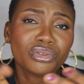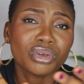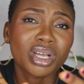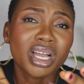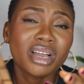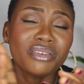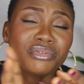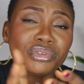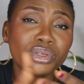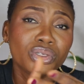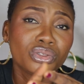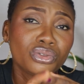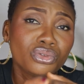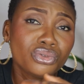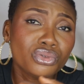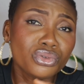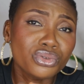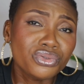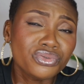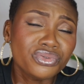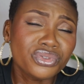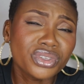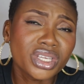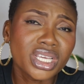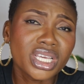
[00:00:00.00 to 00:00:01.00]
you have your
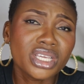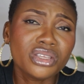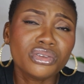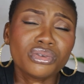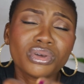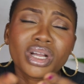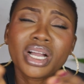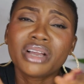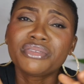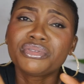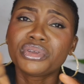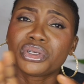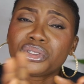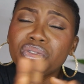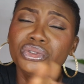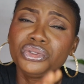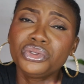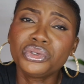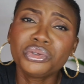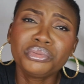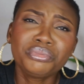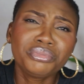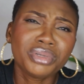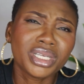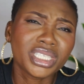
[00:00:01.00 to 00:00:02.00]
duvet, you have your
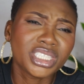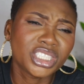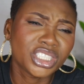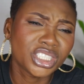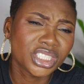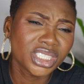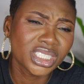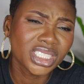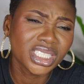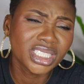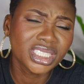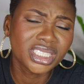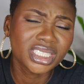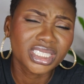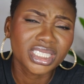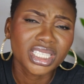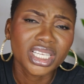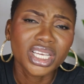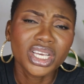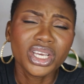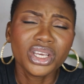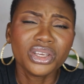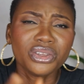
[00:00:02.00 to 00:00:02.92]
new bed sheets,